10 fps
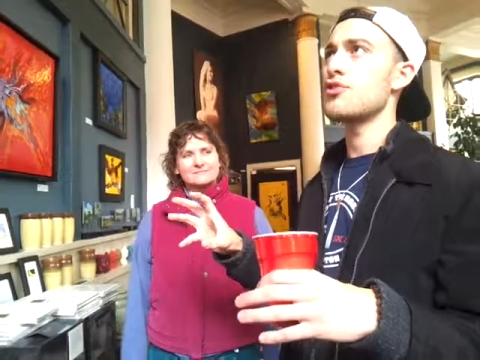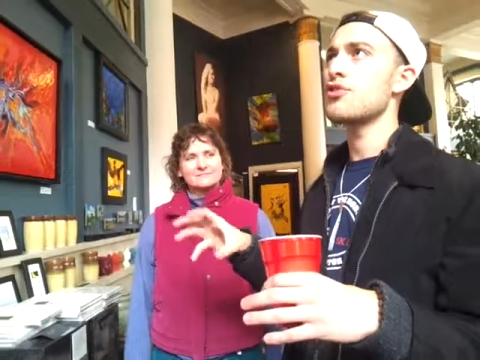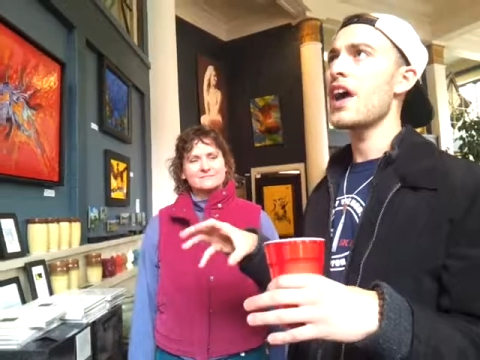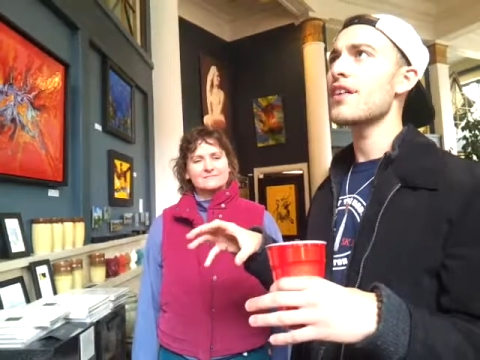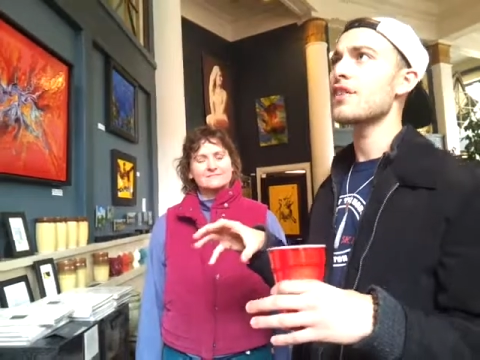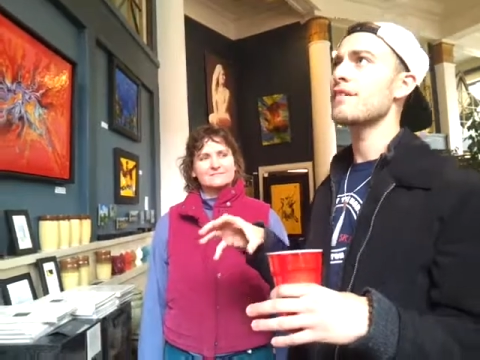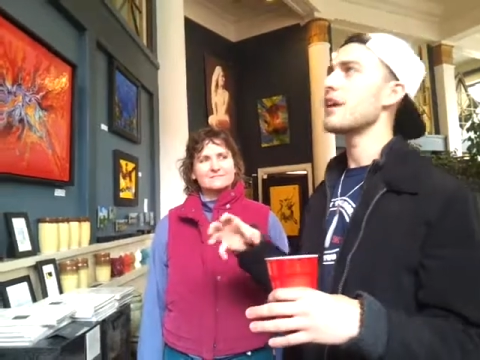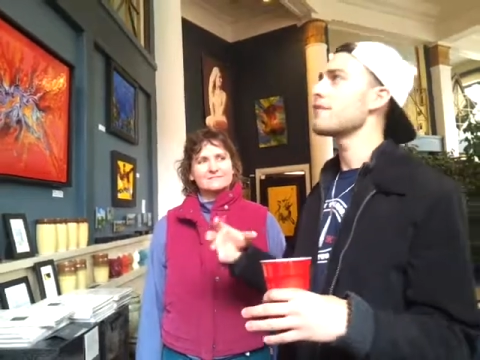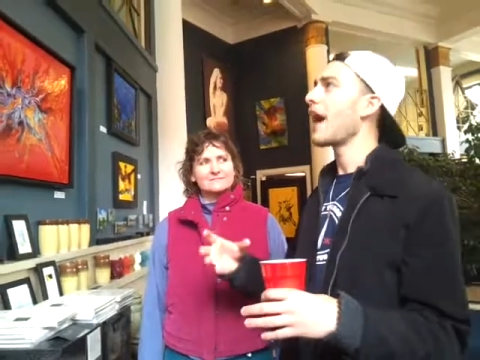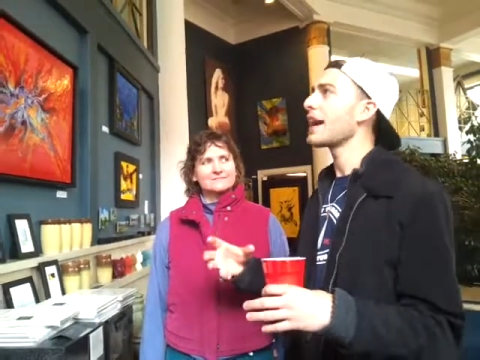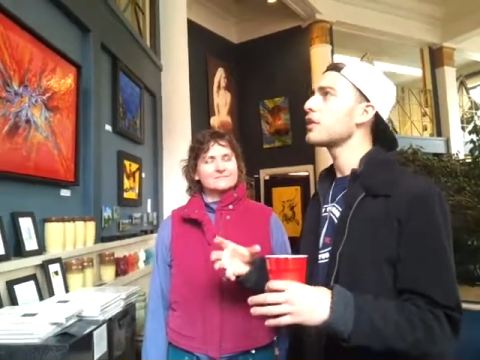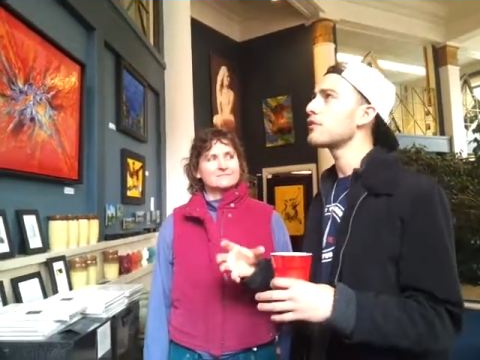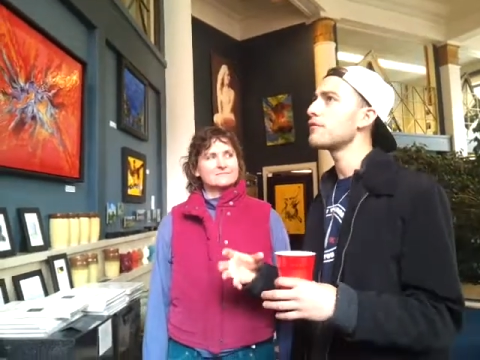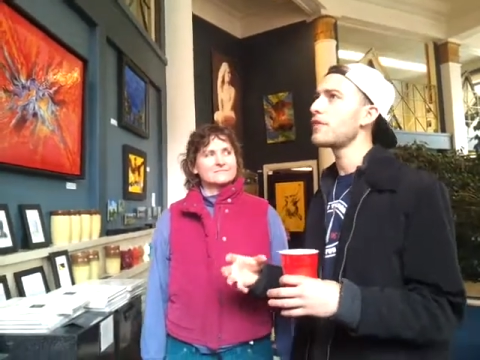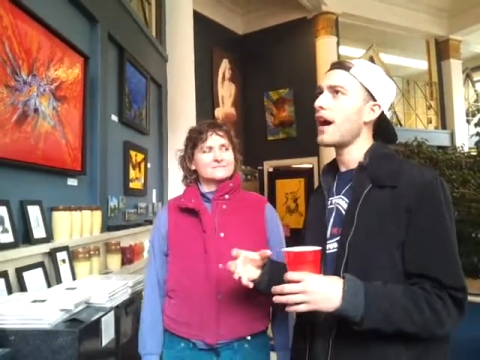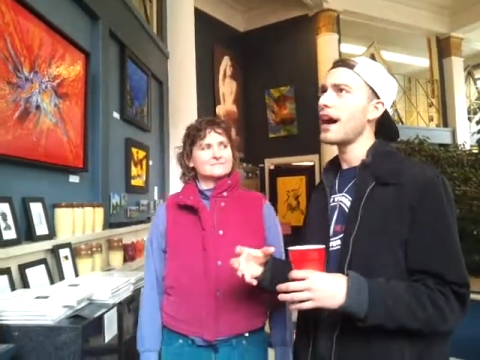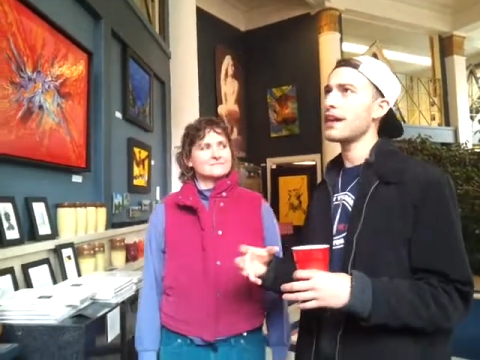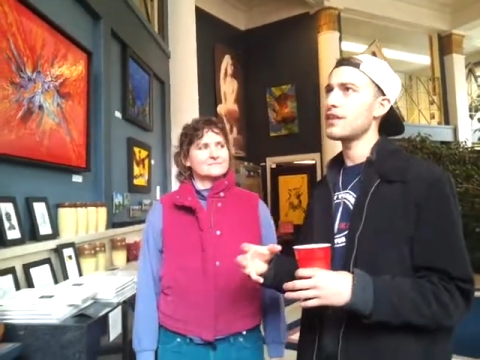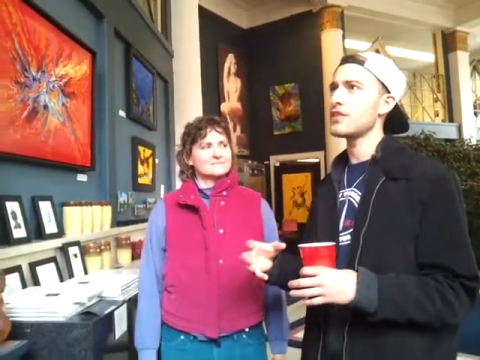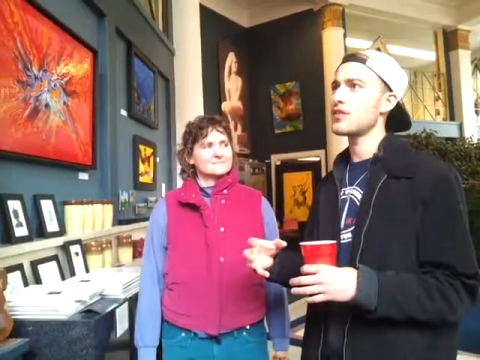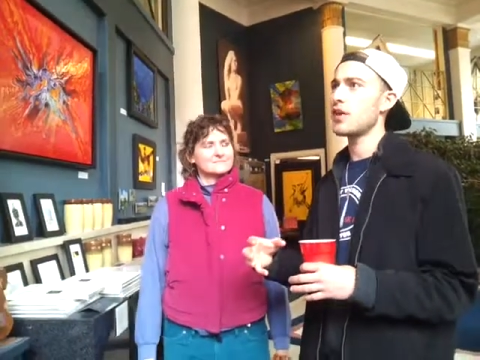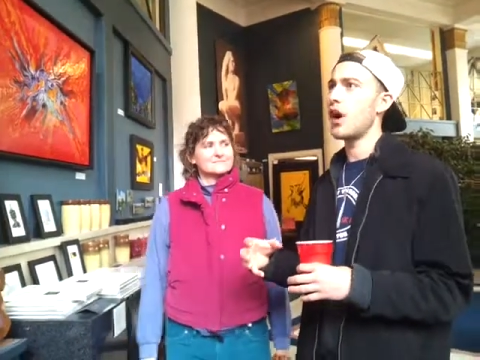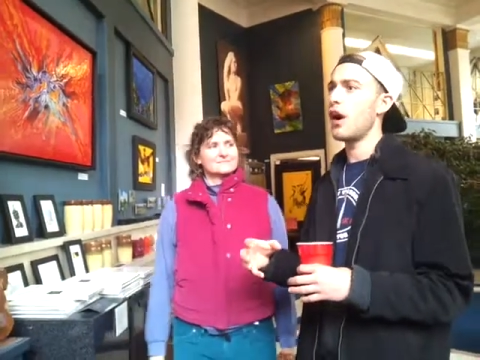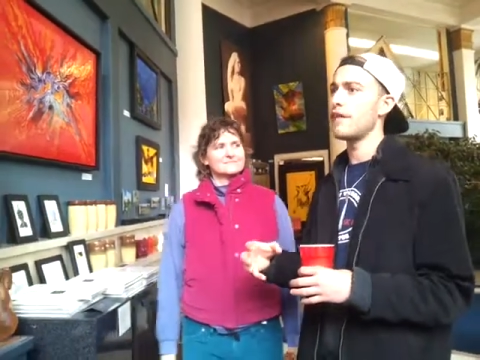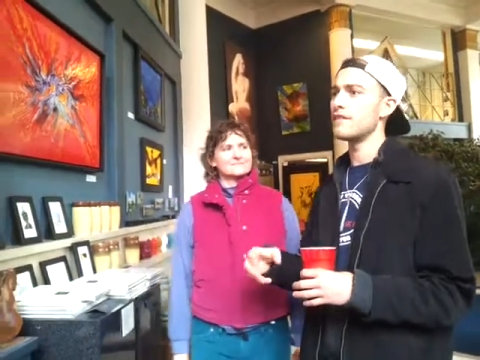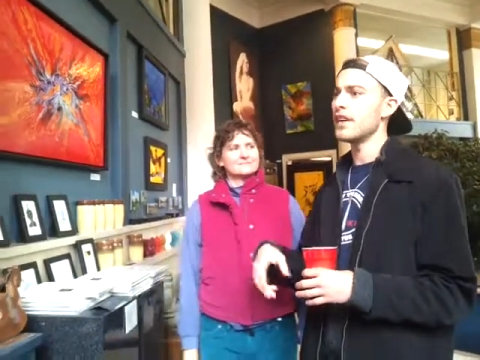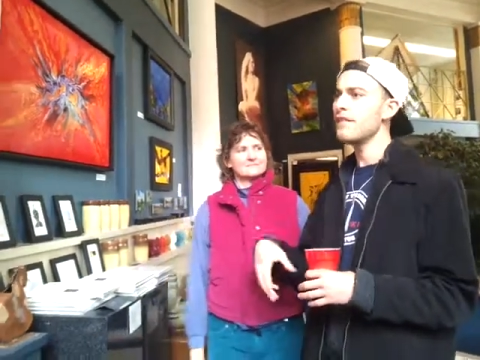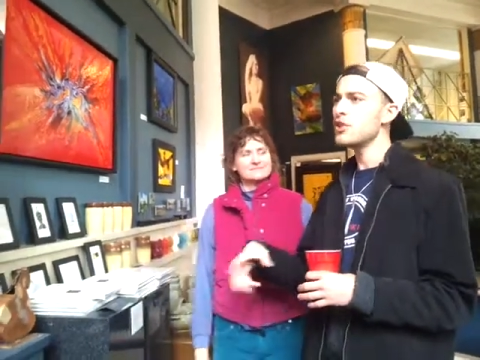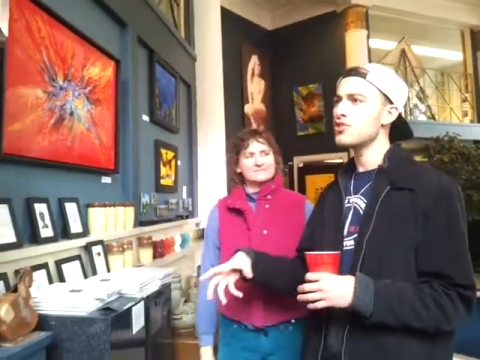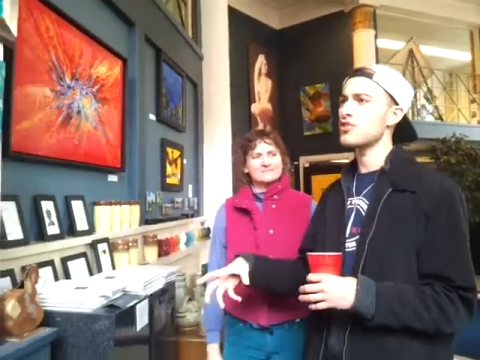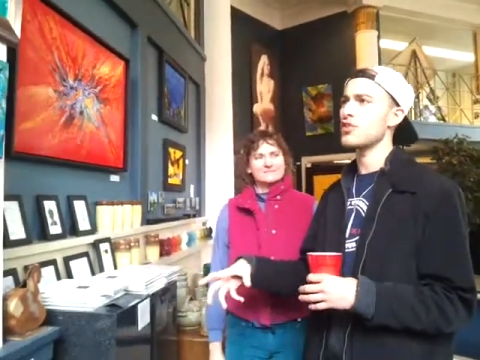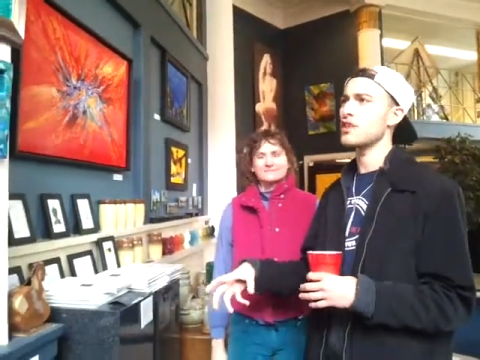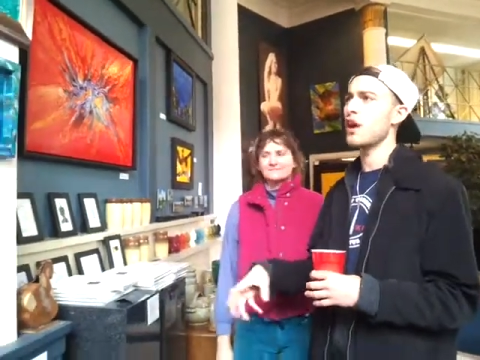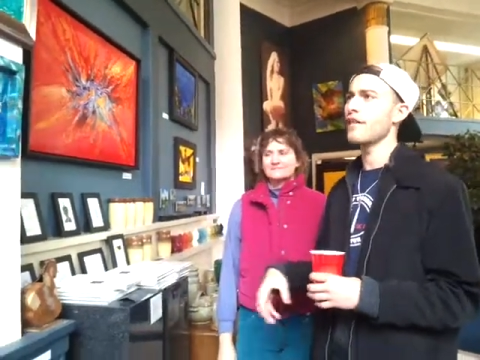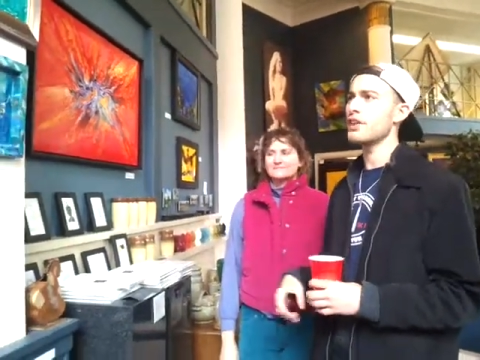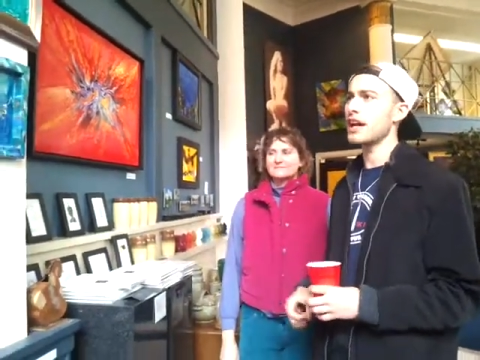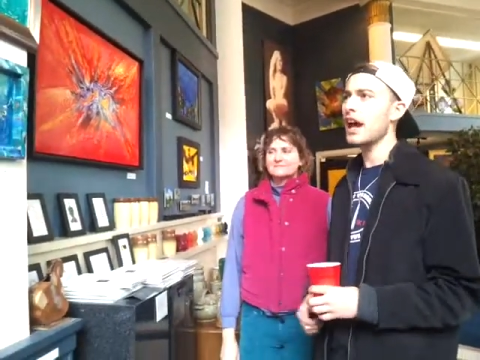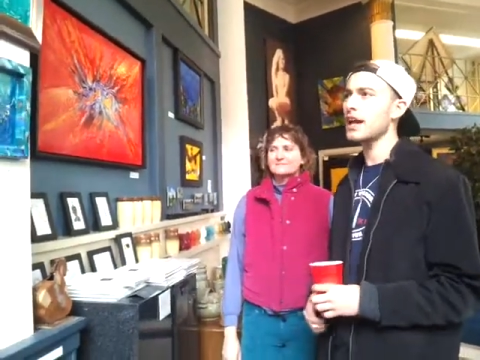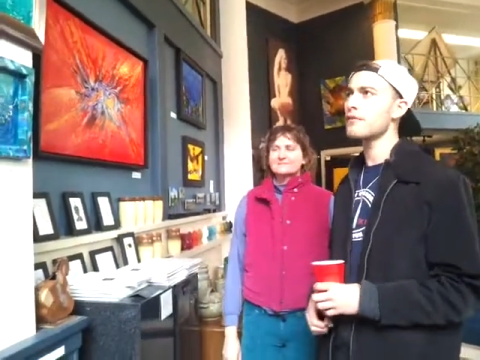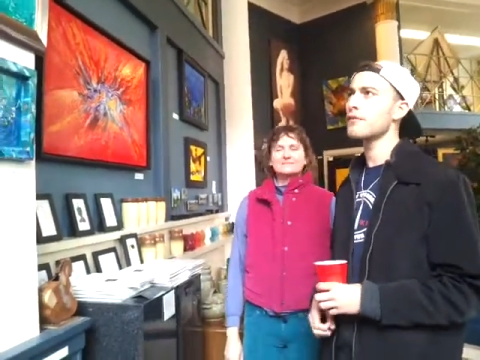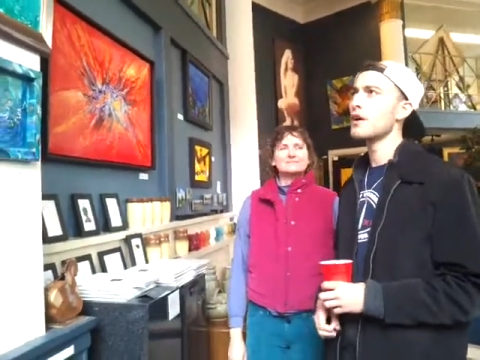Speaker 1: She's asking me if I could find um, images in the art, but I kind of